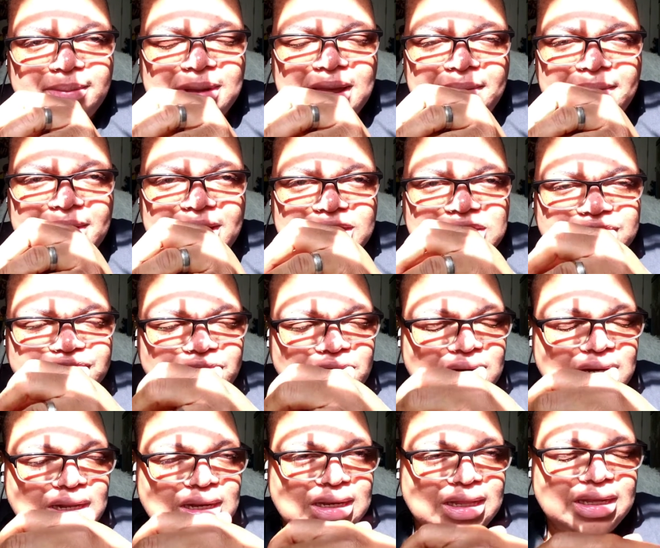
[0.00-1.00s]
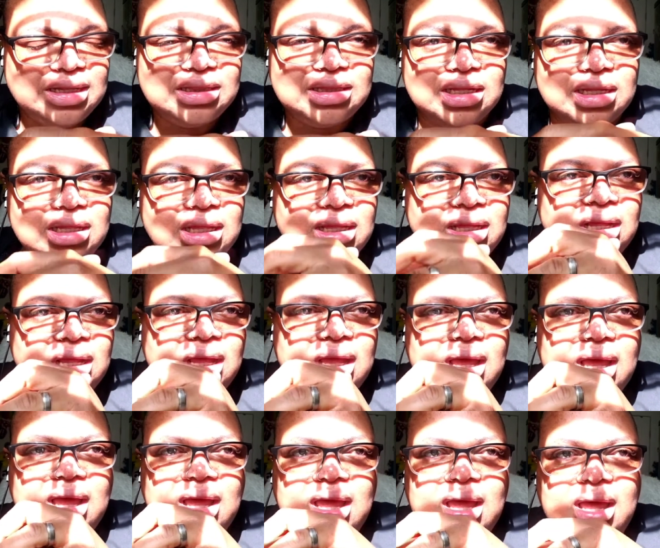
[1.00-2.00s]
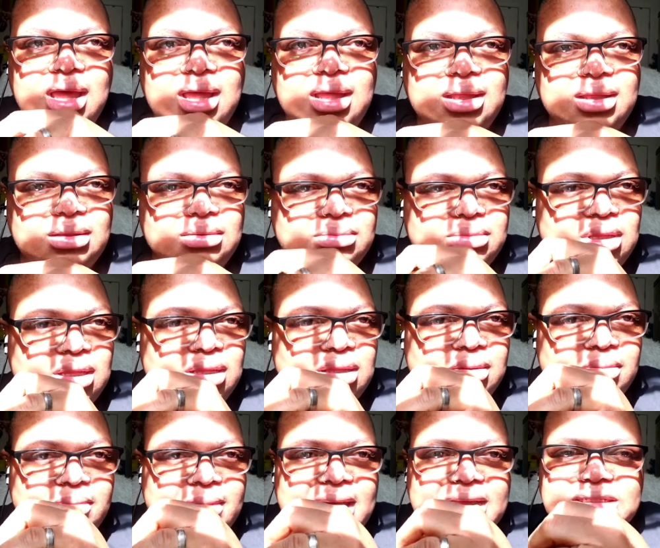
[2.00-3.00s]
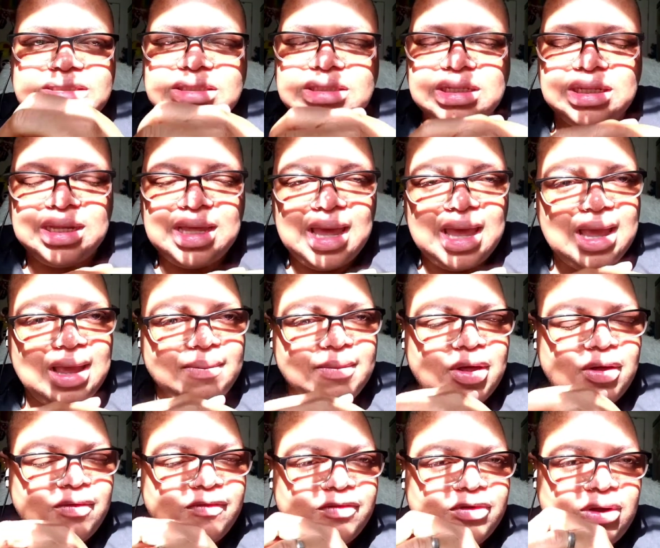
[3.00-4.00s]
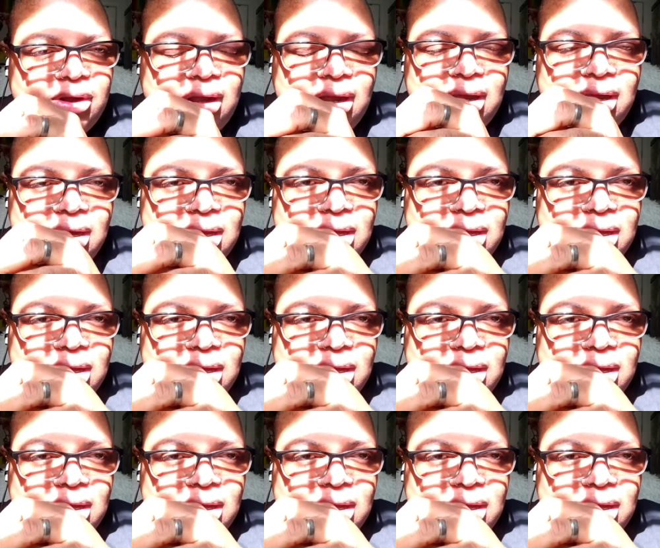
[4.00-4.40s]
My best friend, Aletha, basically came over.